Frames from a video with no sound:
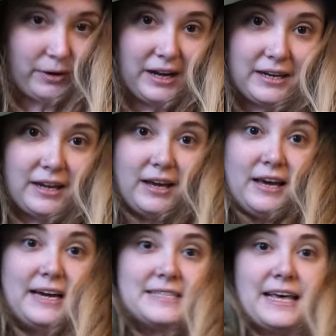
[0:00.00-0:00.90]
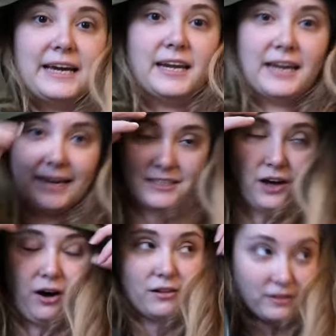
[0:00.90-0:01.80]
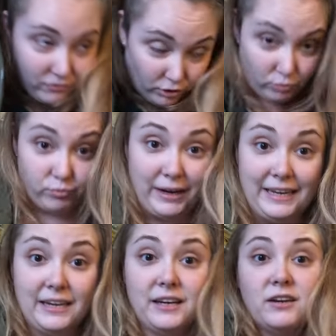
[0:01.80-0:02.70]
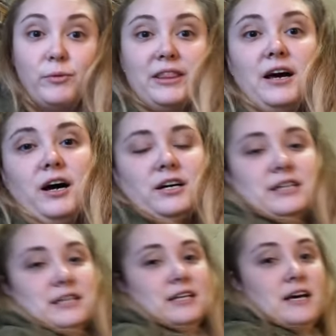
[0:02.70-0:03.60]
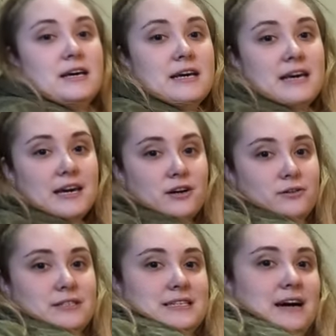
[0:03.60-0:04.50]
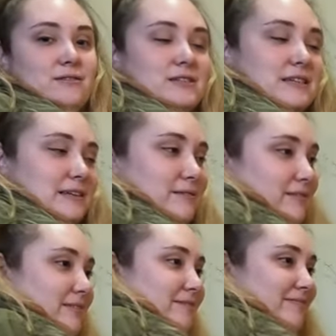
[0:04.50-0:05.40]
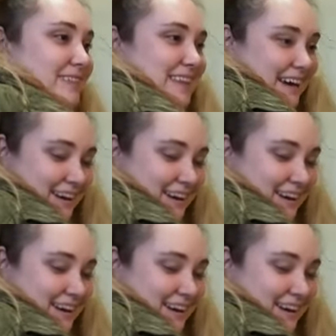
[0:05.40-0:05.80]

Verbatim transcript: one. It's like a nice olive green with a hood. It goes down to there.